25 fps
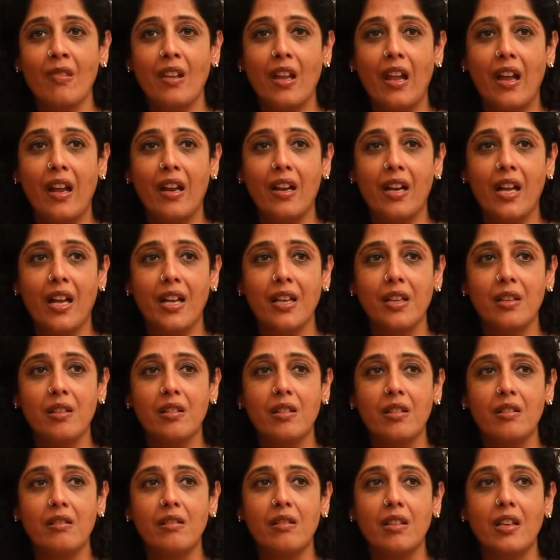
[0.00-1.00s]
and I
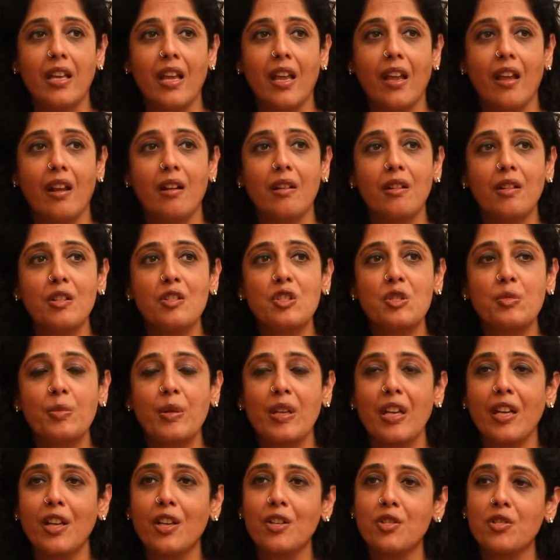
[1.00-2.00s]
gain
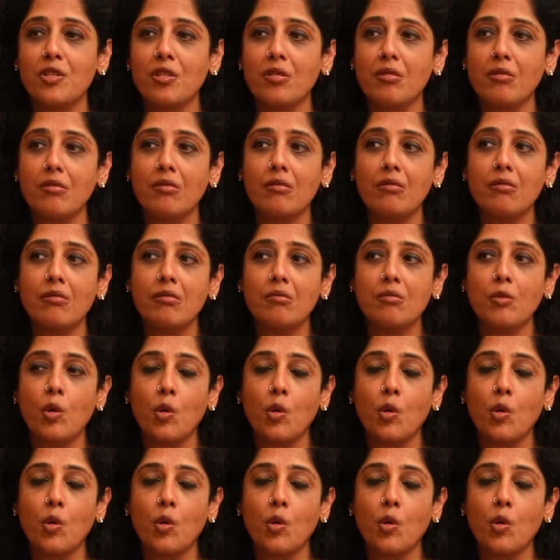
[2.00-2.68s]
inspiration,